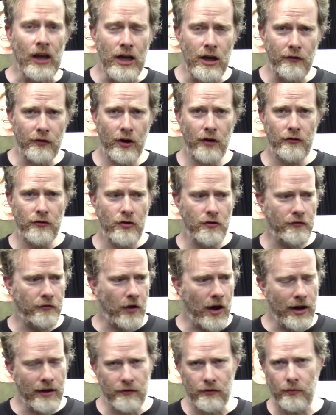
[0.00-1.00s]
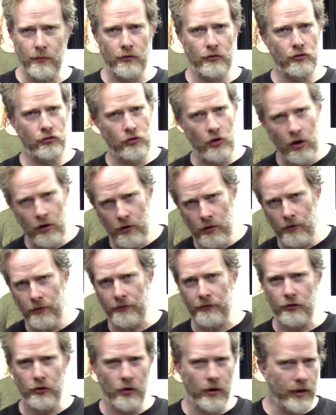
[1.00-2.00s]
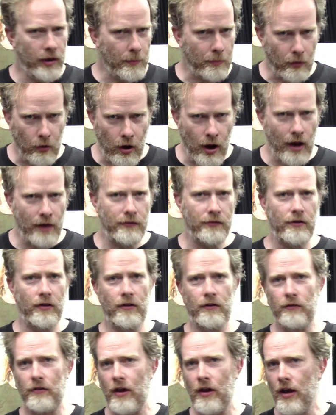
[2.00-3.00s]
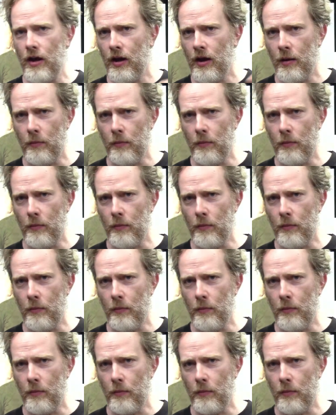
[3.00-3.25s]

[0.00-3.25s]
Even if you find some struggles during the process,